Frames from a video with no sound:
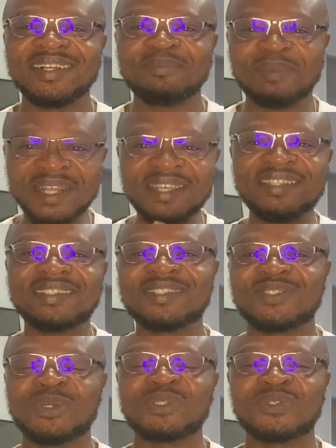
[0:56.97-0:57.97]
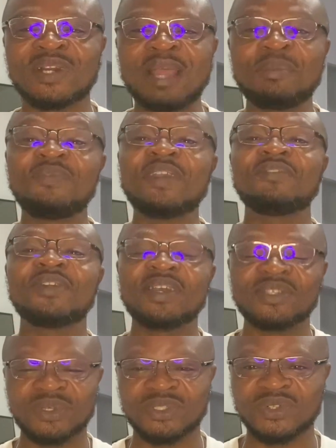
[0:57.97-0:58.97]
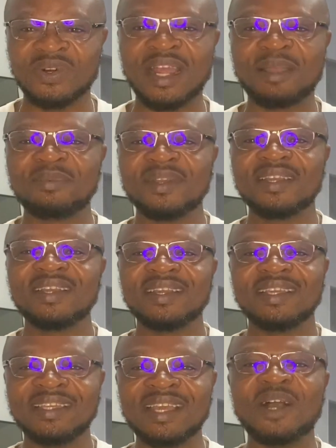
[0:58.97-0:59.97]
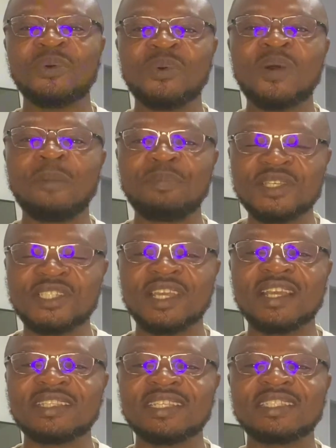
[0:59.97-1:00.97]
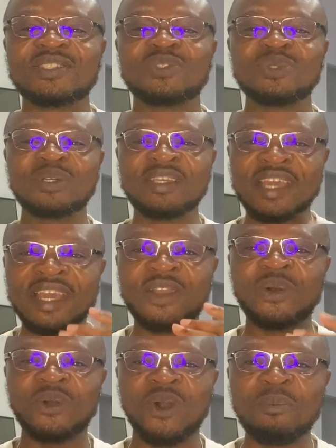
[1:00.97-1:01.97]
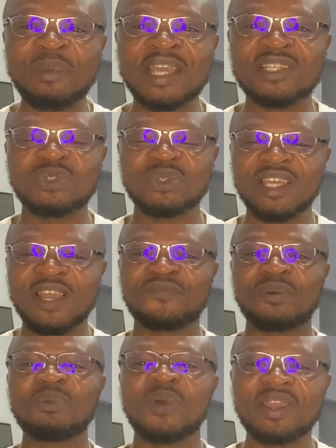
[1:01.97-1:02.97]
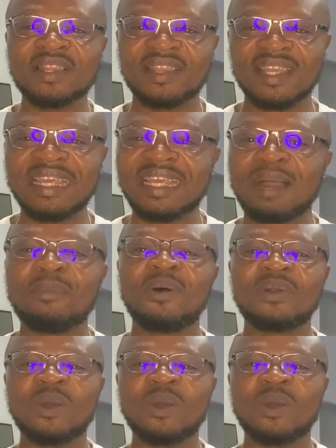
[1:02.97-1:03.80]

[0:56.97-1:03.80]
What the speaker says: Please subscribe if you have not yet subscribed. Yeah, we'll appreciate it to hear your comment, to hear from you what you think about the